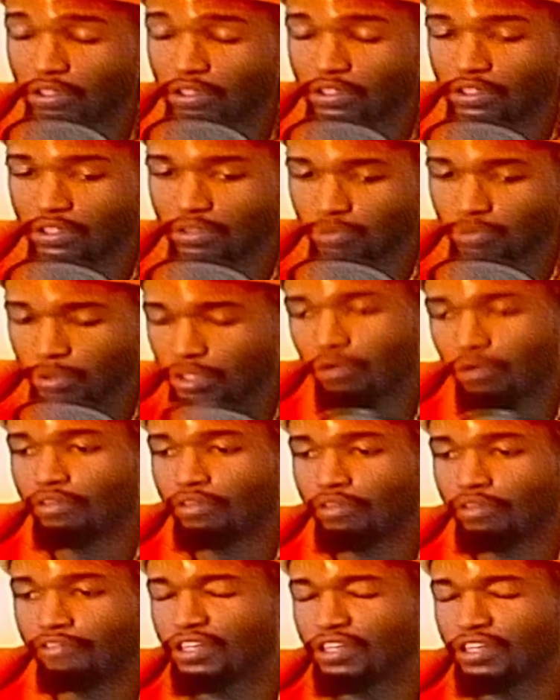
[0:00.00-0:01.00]
We know what the
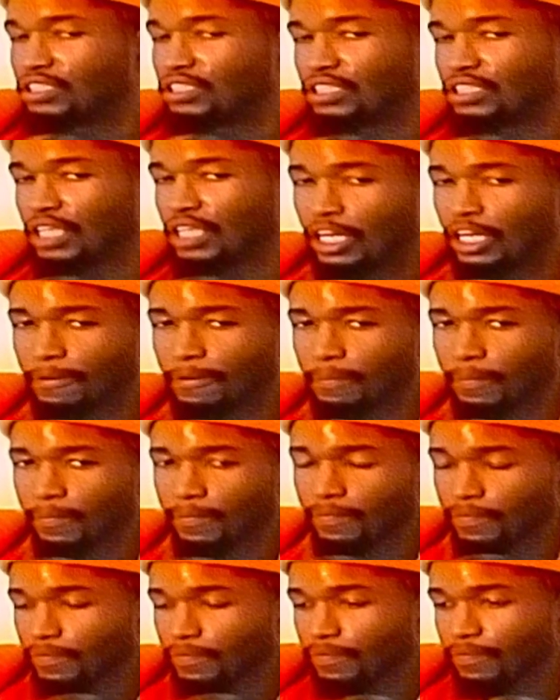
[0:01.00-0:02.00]
fuck is not.
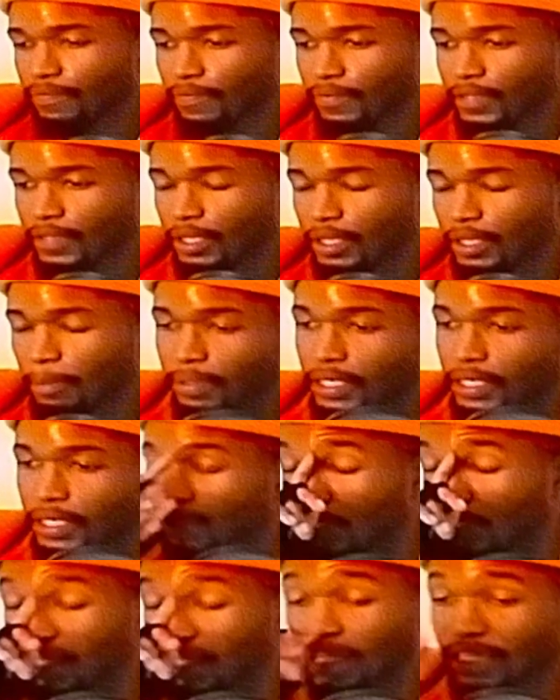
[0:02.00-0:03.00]
But
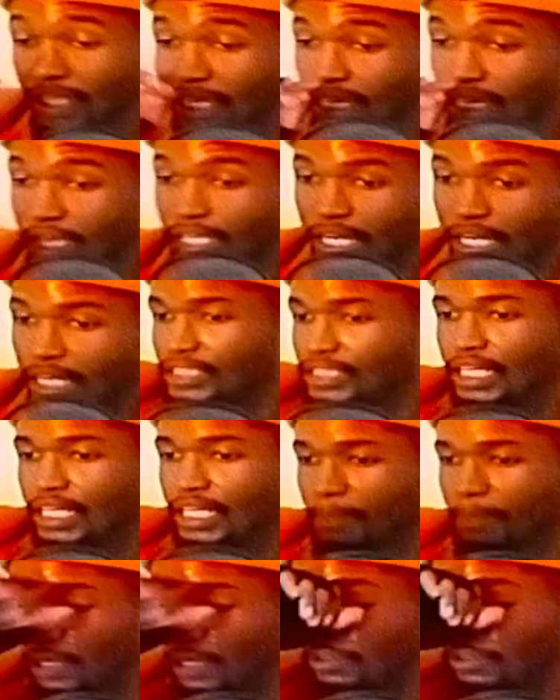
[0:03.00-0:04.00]
again, like I said, I'm not
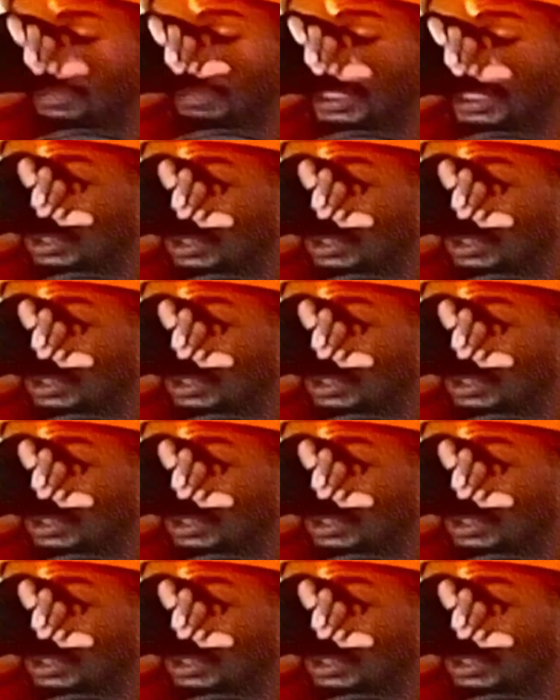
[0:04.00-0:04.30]
gonna speak too